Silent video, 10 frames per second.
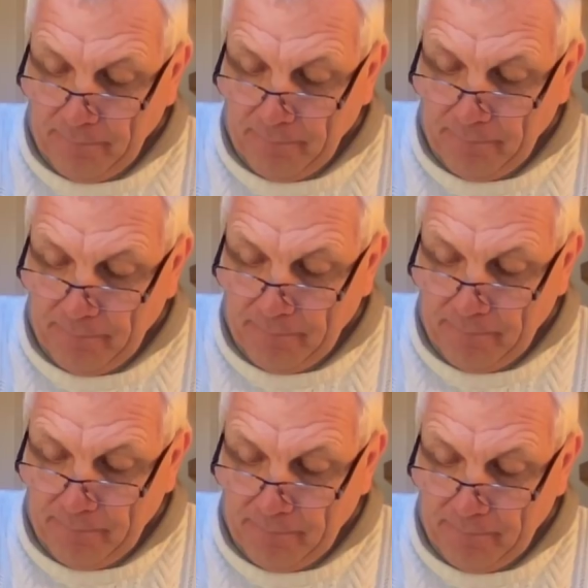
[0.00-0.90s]

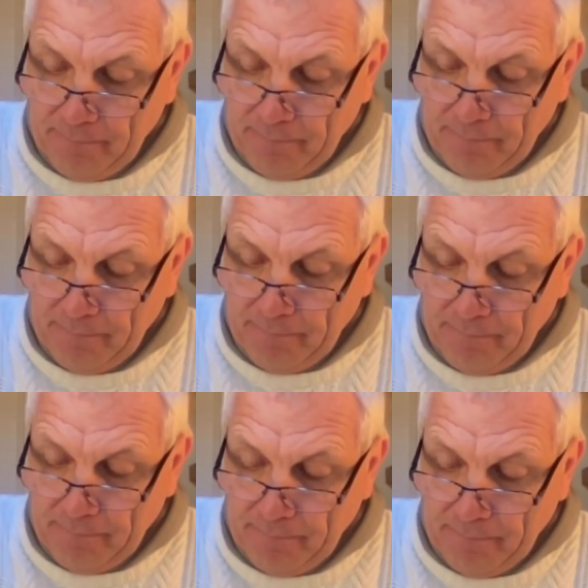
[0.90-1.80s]

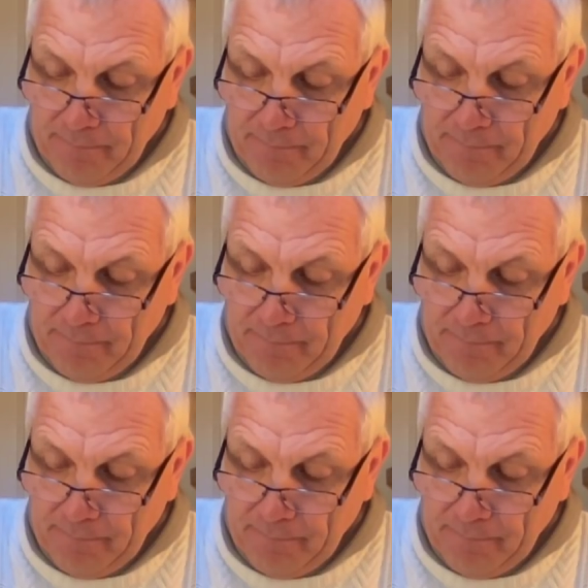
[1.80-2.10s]
Nothing is said.